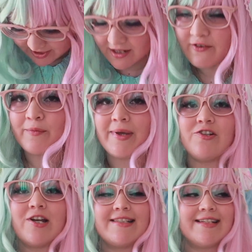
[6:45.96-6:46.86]
all over my
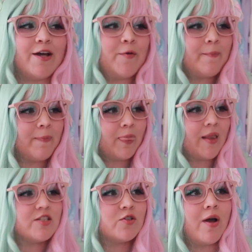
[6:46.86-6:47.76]
dress now.
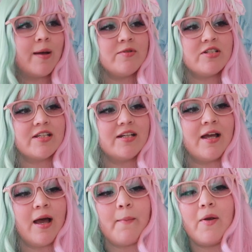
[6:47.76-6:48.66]
So I'm
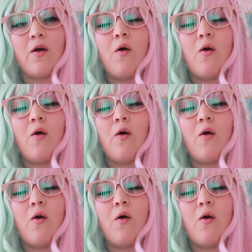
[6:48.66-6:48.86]
gonna